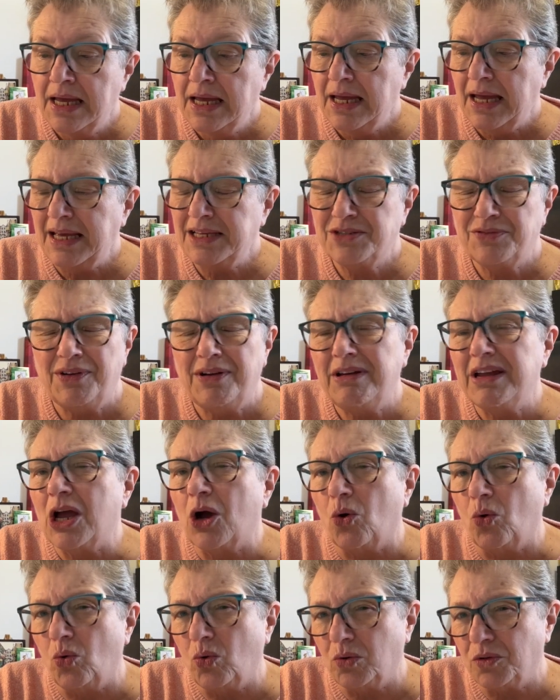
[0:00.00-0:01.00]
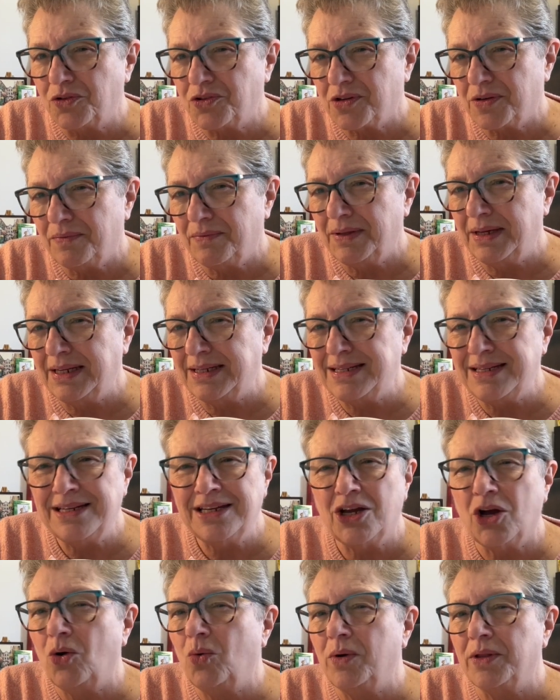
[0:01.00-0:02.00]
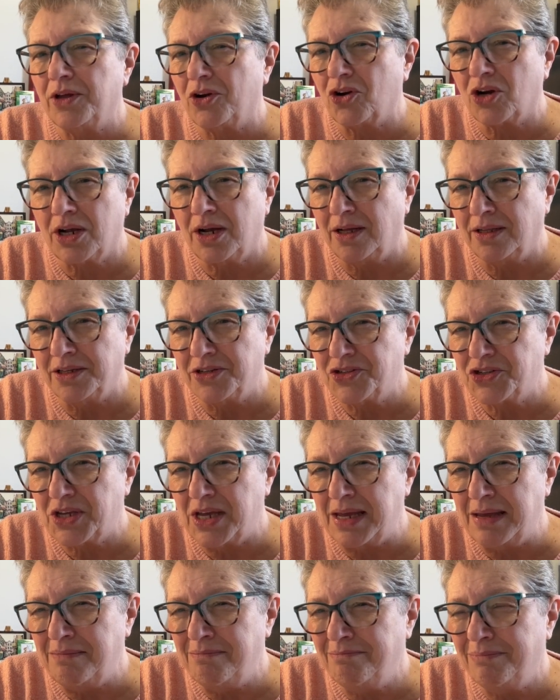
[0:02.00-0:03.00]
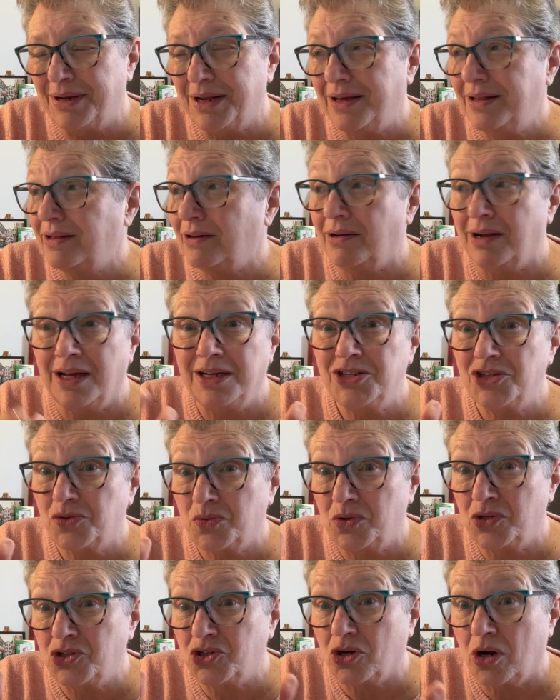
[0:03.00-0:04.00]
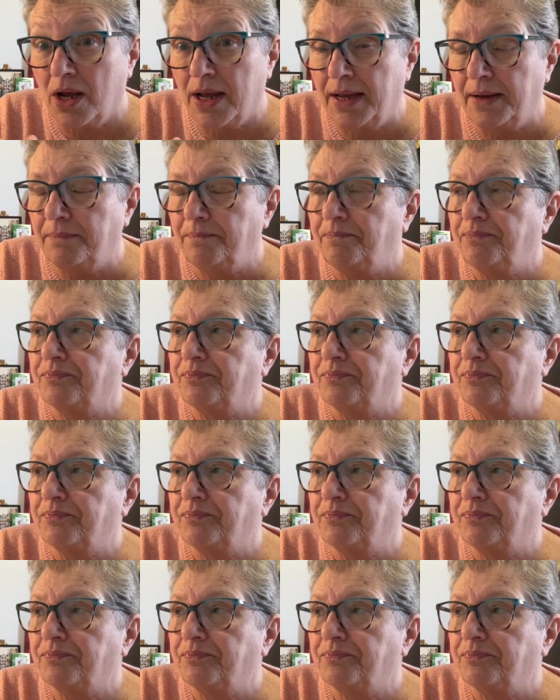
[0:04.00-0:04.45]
It's very old. It didn't go with our color scheme, but I thought I just want to try it.